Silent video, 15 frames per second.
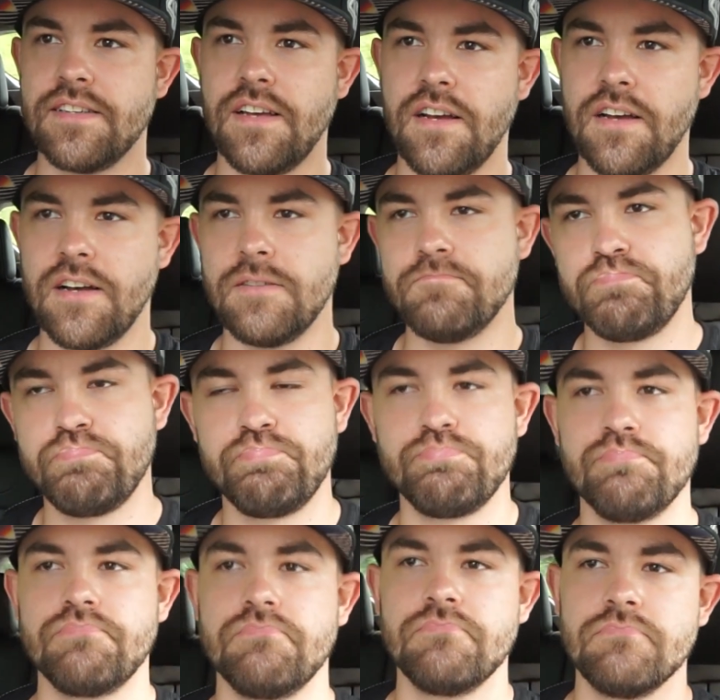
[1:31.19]

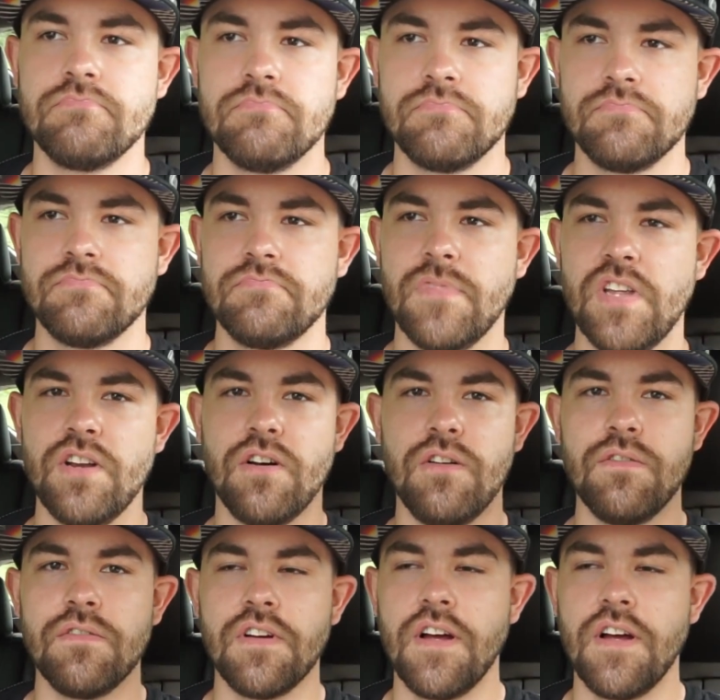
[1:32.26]
you know,